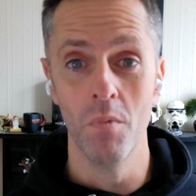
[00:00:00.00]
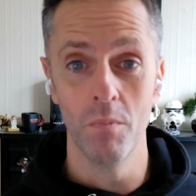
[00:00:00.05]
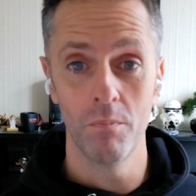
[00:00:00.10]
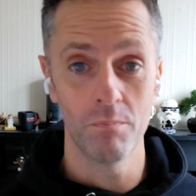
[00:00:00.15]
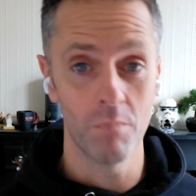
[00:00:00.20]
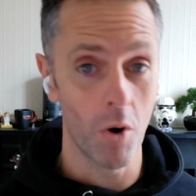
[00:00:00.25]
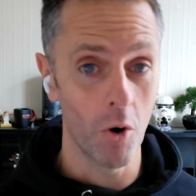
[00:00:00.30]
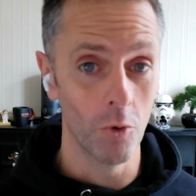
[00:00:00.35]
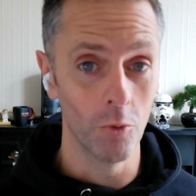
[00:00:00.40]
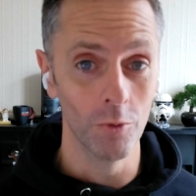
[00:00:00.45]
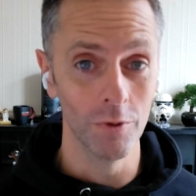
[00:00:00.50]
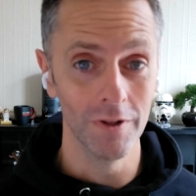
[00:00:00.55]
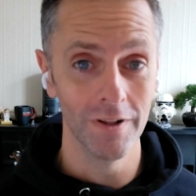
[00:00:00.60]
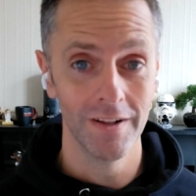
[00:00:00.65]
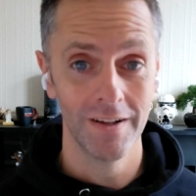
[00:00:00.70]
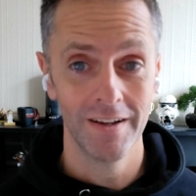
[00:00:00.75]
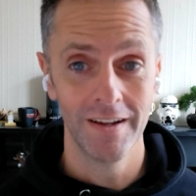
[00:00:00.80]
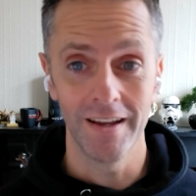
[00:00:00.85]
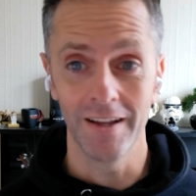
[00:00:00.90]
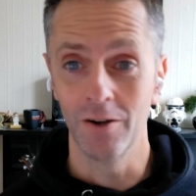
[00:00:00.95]
bowl.
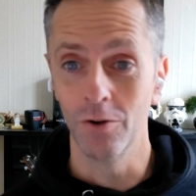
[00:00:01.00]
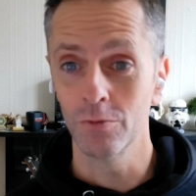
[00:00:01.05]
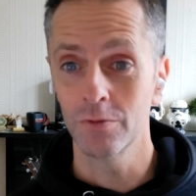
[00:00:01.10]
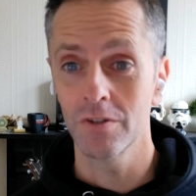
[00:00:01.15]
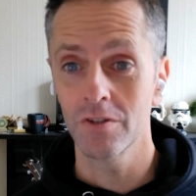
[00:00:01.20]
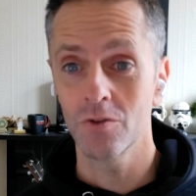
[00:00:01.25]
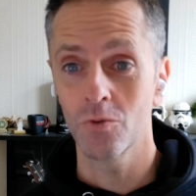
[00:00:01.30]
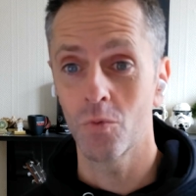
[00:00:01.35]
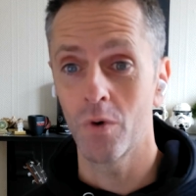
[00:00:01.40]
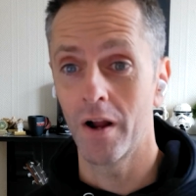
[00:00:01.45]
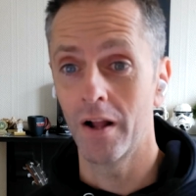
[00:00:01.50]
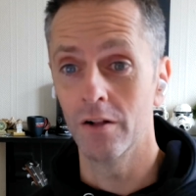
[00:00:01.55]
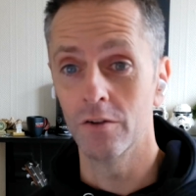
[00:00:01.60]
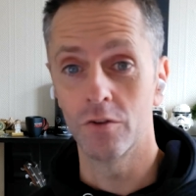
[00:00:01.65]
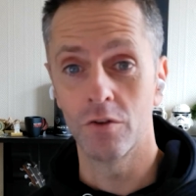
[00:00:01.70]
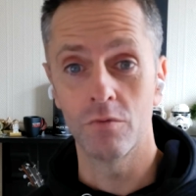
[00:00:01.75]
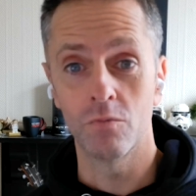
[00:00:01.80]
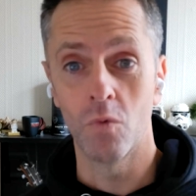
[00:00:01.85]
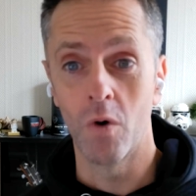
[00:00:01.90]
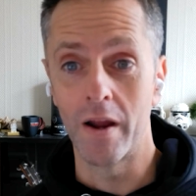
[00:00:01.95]
It alters the
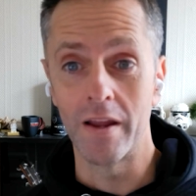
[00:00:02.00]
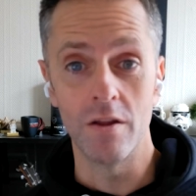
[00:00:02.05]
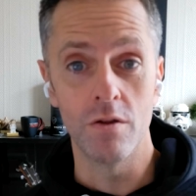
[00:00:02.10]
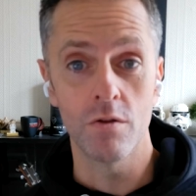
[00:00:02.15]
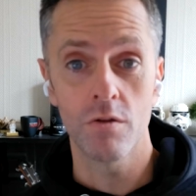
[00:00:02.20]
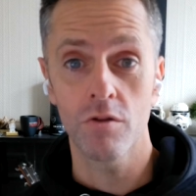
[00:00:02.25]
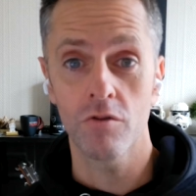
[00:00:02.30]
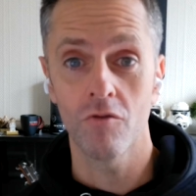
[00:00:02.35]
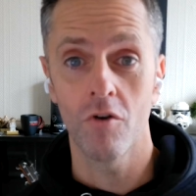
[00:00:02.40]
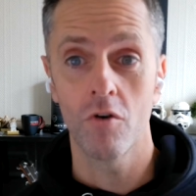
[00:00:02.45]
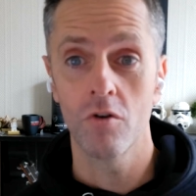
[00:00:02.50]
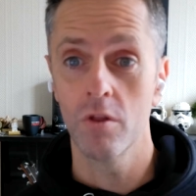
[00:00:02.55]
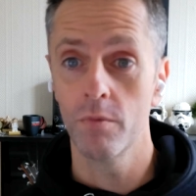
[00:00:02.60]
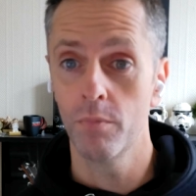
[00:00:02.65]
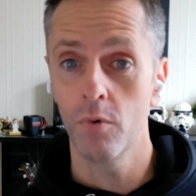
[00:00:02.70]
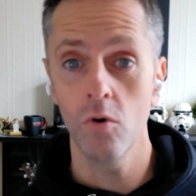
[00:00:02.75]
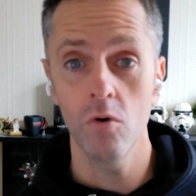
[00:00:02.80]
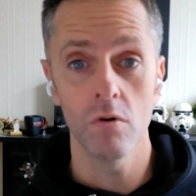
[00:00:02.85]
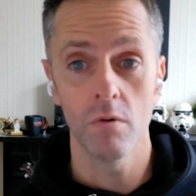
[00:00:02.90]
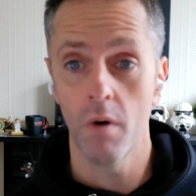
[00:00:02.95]
way you throw the
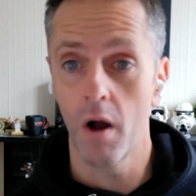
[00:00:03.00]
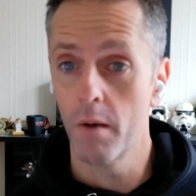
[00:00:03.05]
ball.